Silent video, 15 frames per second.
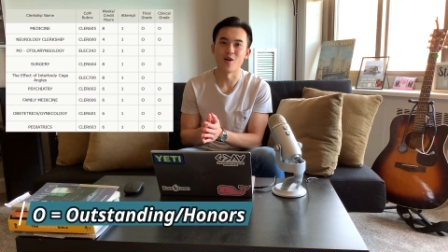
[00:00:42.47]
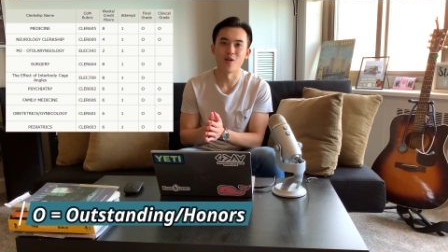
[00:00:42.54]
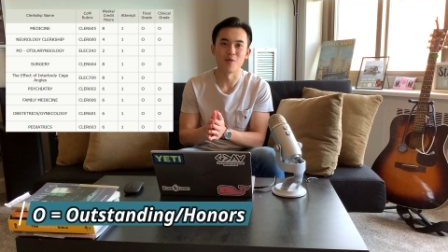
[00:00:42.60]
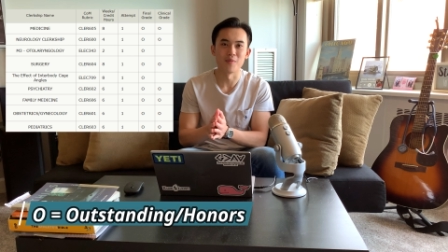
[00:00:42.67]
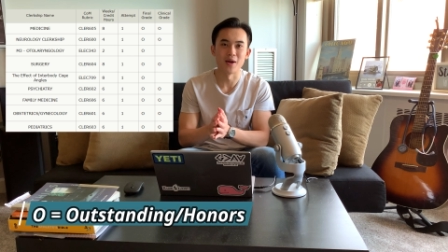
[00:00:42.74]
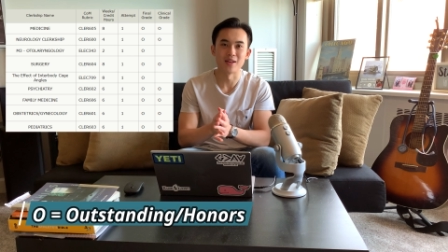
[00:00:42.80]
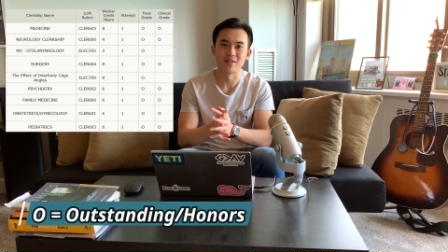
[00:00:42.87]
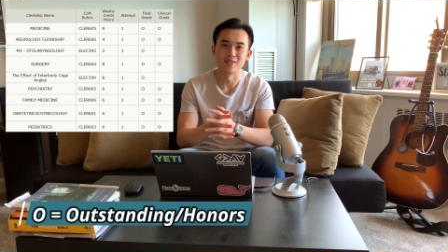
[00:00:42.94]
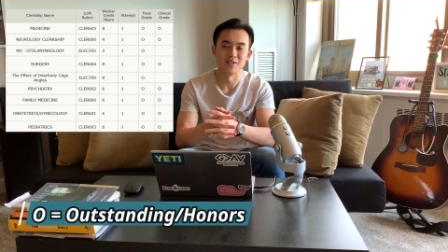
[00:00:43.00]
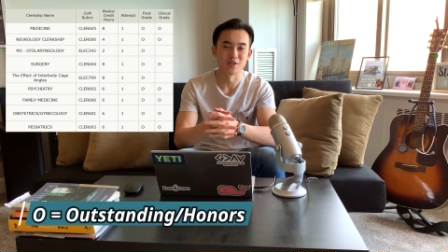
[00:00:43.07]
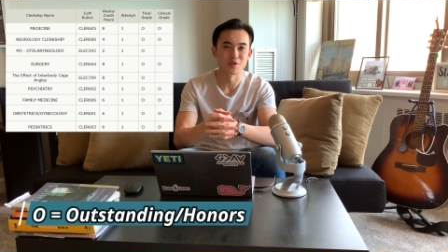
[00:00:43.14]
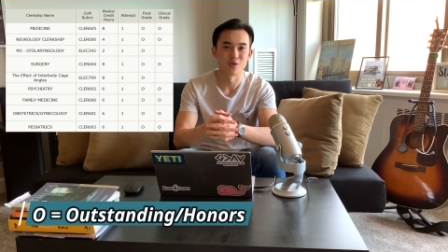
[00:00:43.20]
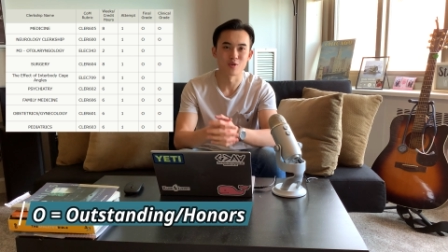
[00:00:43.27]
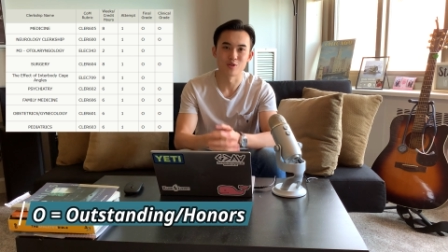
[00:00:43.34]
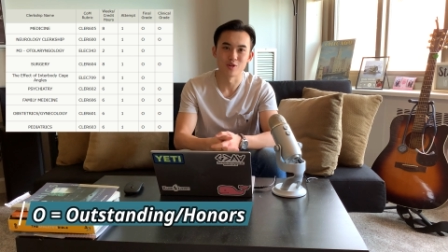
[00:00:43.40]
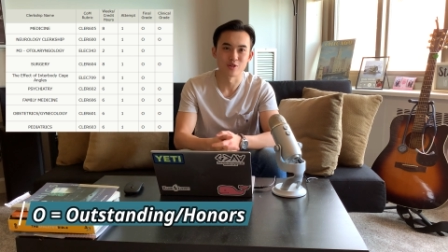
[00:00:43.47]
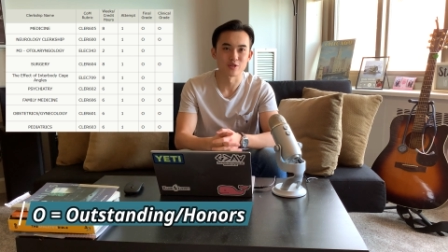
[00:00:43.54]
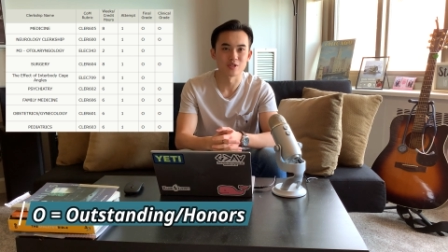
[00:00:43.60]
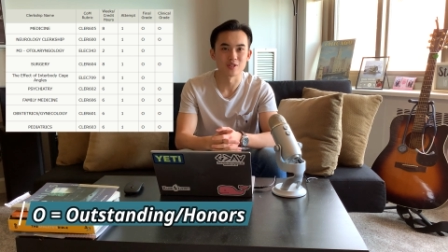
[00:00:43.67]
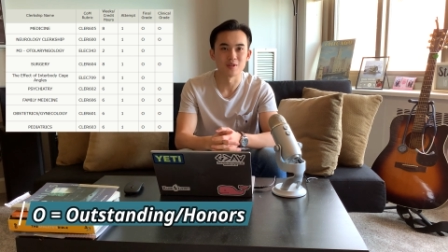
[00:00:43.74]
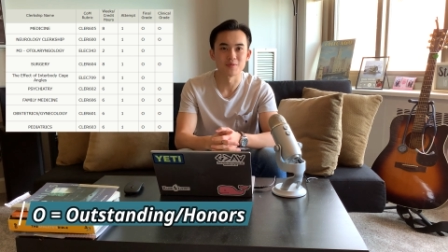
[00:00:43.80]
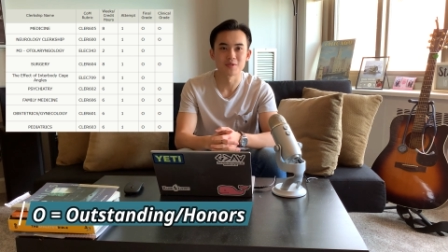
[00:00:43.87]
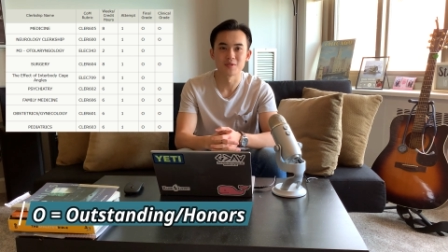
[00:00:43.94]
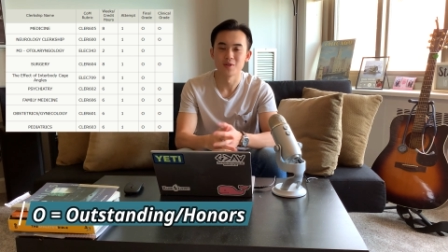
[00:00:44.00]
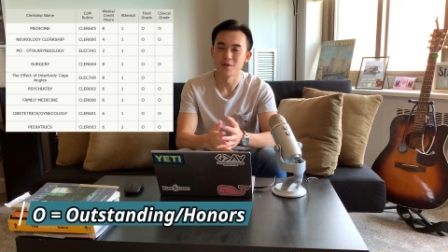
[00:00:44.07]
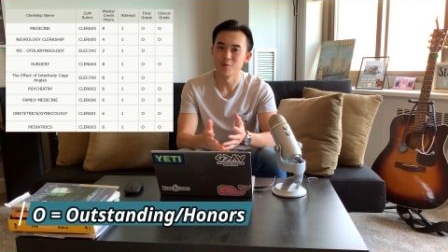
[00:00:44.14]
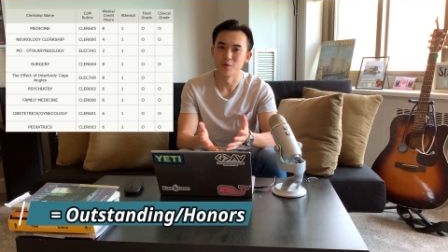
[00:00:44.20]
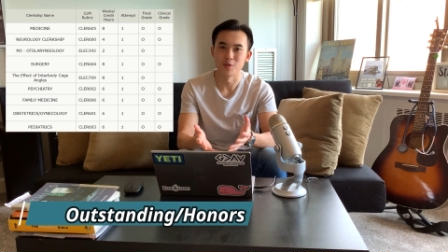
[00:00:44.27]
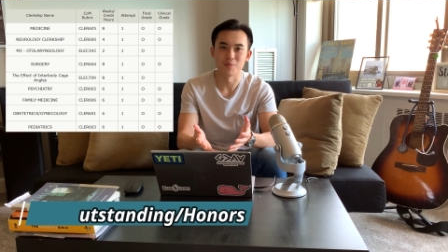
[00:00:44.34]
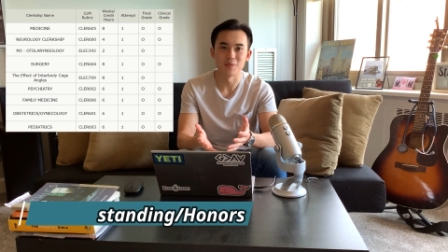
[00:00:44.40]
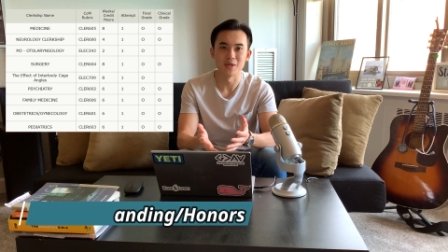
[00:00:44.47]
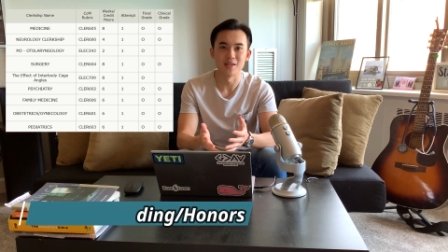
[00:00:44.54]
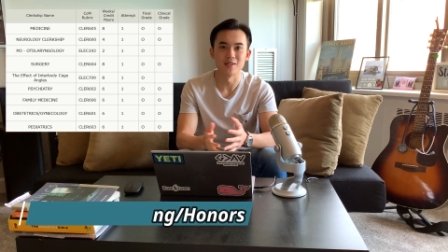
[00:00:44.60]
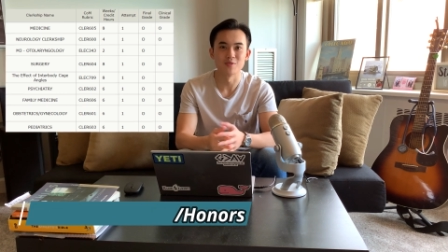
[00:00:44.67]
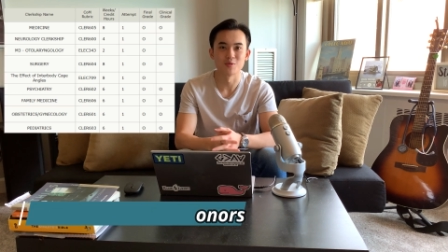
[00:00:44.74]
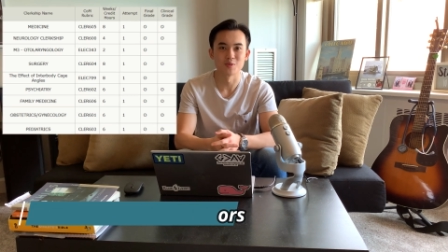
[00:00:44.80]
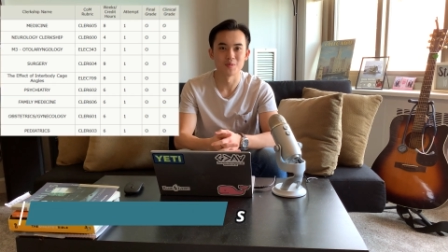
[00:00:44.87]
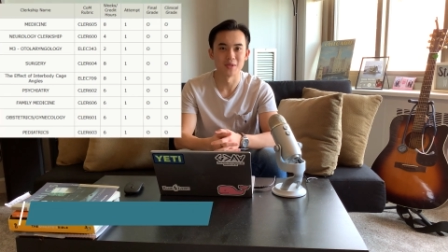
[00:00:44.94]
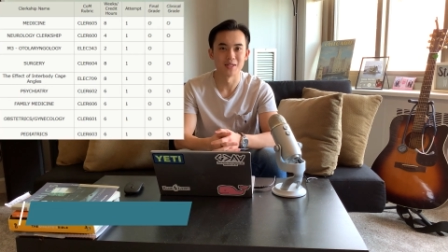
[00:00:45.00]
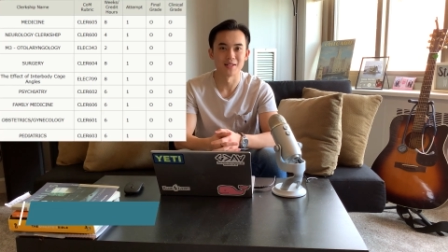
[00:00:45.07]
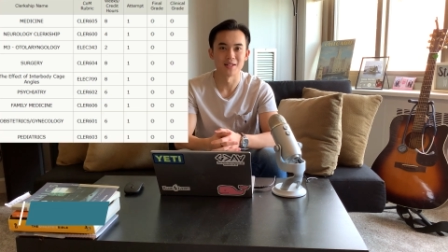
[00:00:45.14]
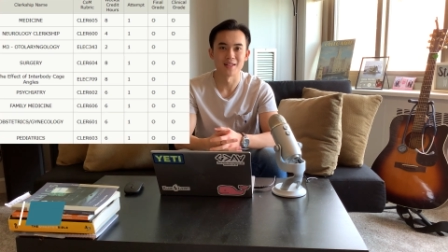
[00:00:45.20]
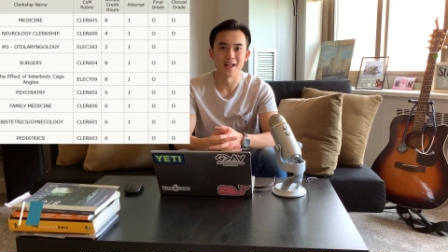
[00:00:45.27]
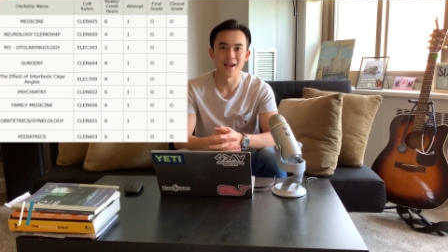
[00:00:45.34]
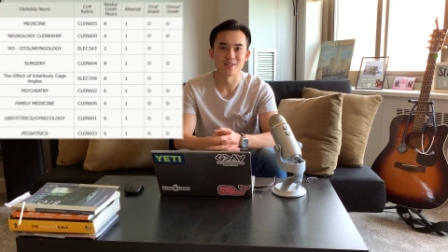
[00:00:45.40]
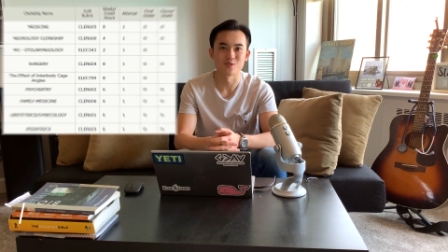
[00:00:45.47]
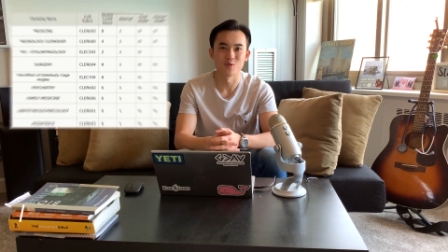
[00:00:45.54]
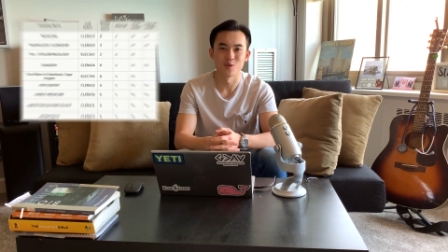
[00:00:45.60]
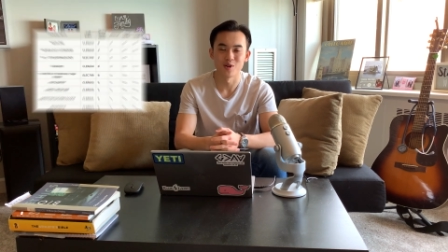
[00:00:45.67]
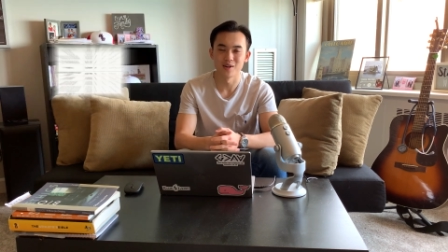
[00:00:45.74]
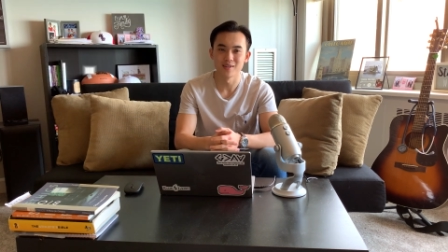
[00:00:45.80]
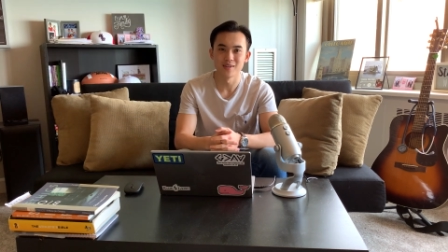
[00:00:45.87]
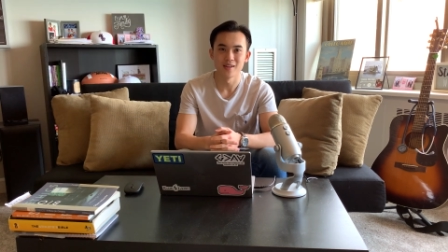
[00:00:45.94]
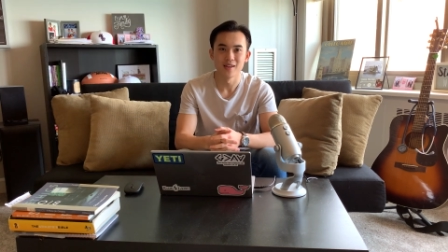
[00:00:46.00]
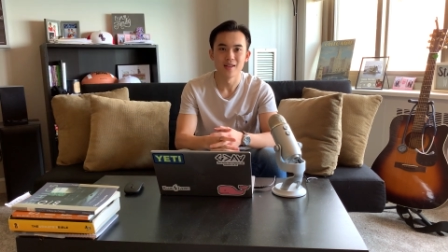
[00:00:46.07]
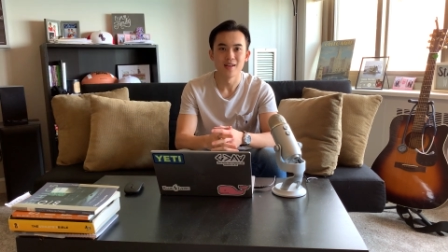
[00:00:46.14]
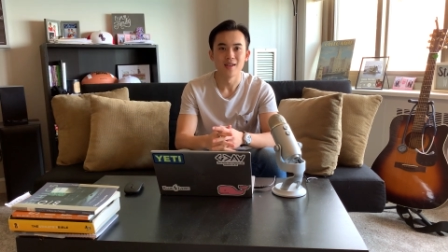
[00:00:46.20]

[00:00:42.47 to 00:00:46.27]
all my clinical clerkships with PEDS was being the last one.